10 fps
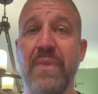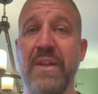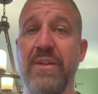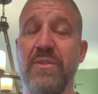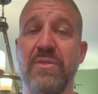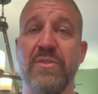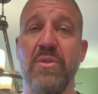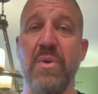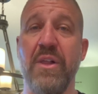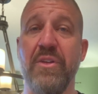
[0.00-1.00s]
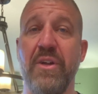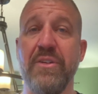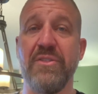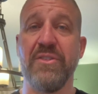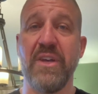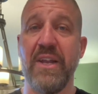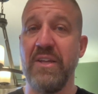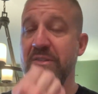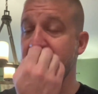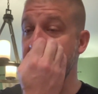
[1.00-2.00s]
and to do so well in all your
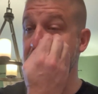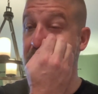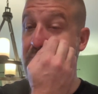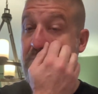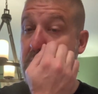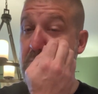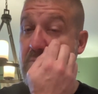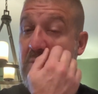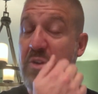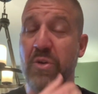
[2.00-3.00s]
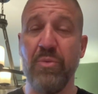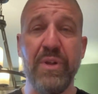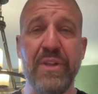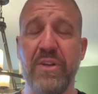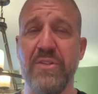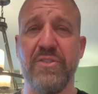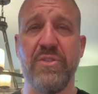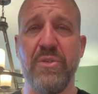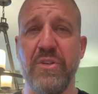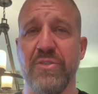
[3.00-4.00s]
studies. And you're a really good student.